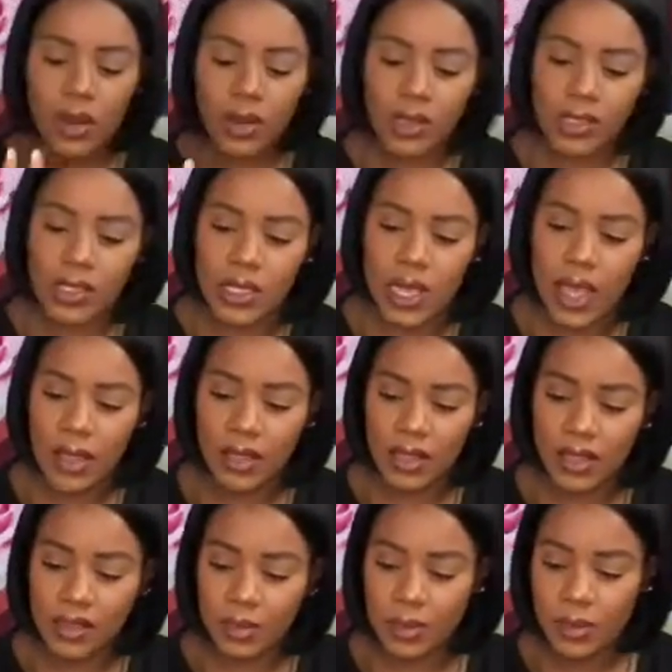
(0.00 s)
we're going to see how
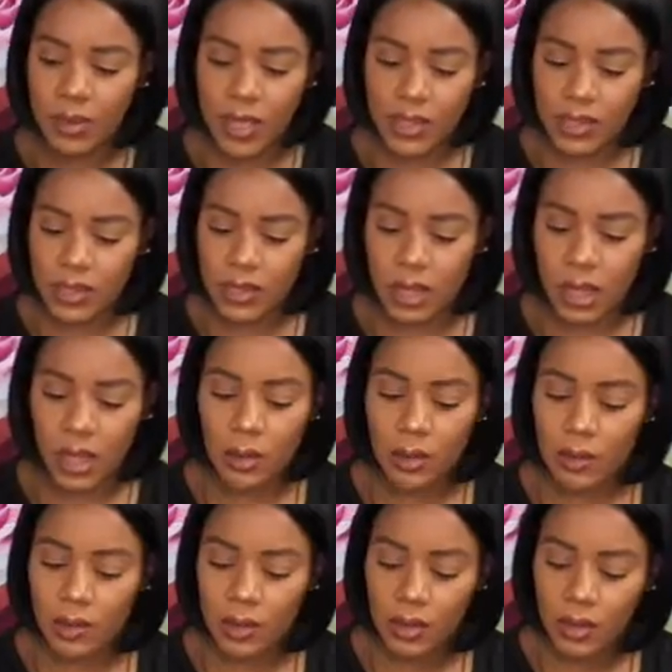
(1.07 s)
this one picks up.